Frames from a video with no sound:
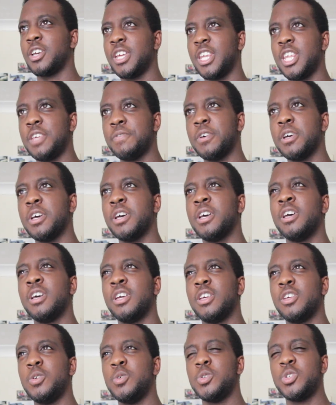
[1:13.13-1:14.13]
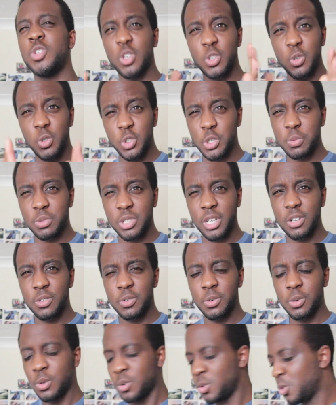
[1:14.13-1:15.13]
You can either use your YouTube
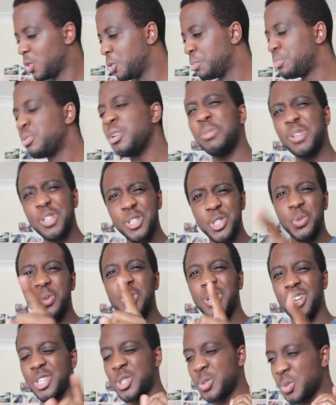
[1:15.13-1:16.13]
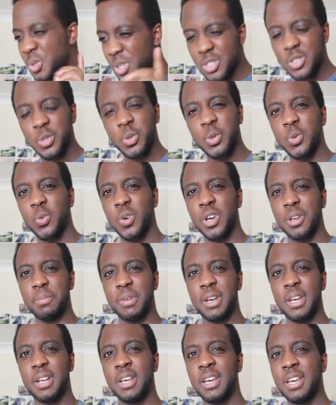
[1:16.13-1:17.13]
channel or probably Twitter. Twitter's a good one,
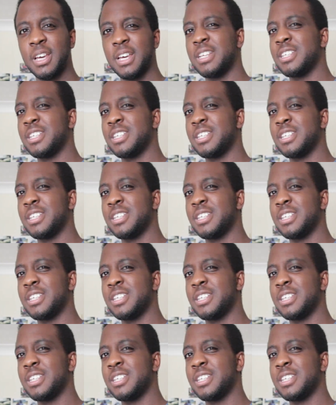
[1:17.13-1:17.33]
man.